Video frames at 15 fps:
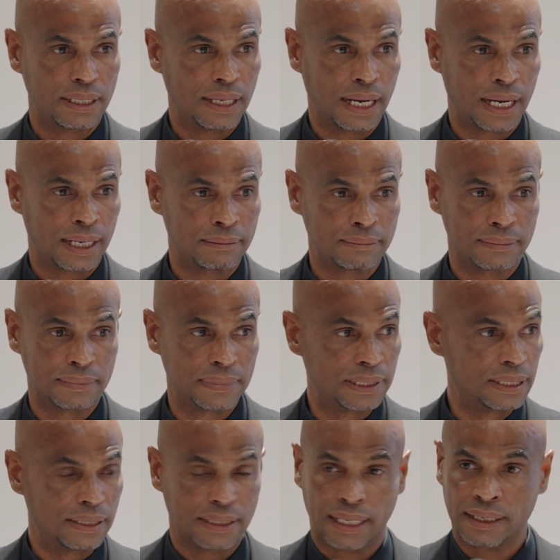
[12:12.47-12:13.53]
and
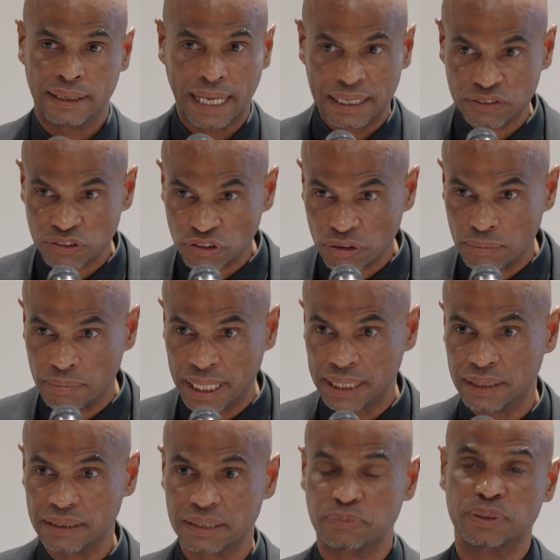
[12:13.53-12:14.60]
it has
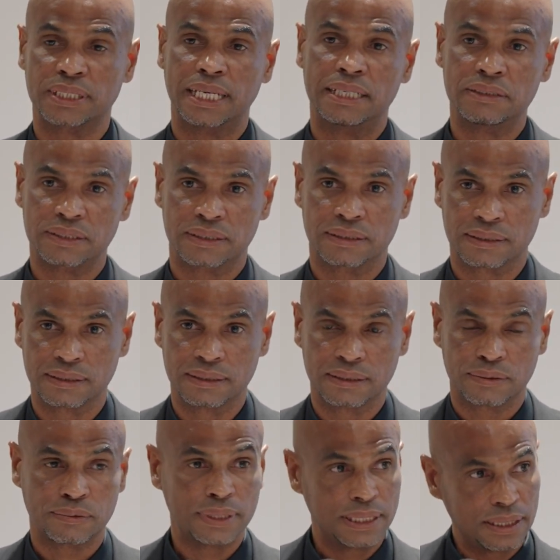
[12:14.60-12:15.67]
tremendous potential.
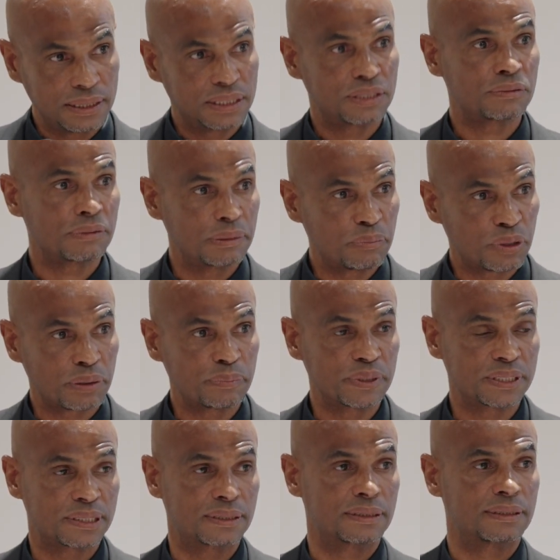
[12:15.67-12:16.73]
We need to
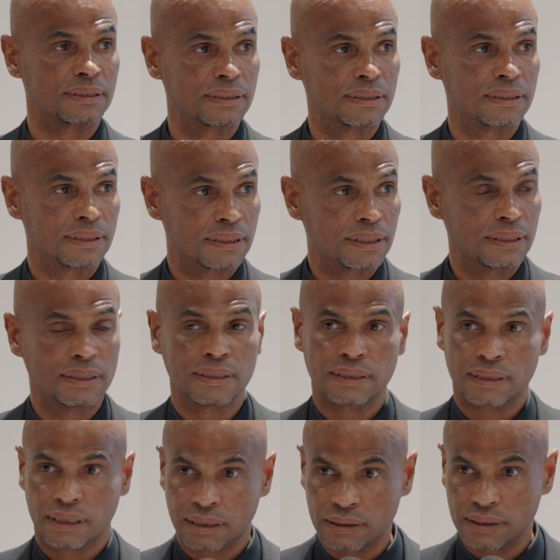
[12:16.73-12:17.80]
repurpose
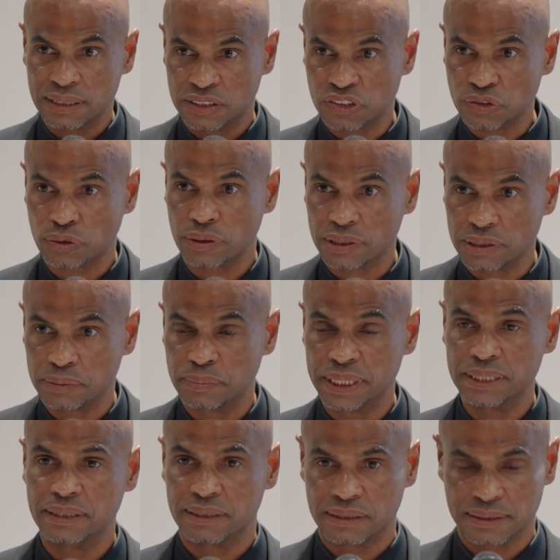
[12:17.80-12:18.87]
our historical
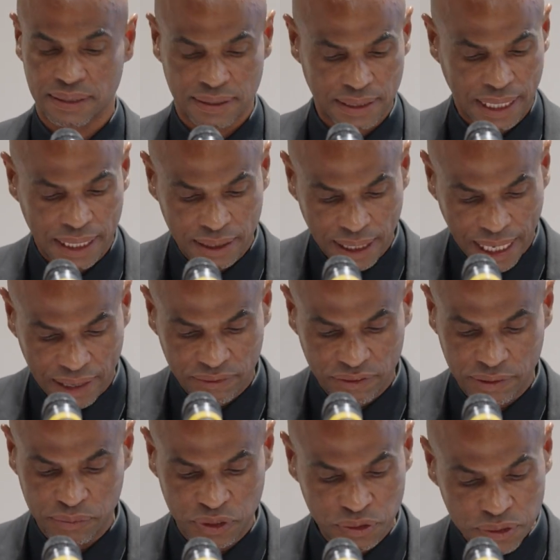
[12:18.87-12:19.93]
buildings and have
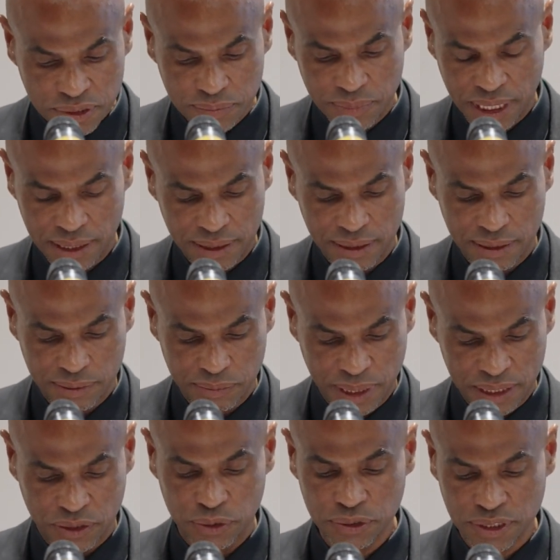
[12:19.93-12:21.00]
them
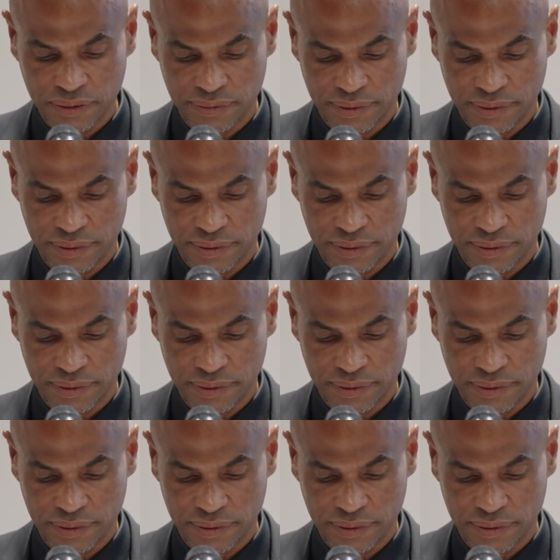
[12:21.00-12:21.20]
make use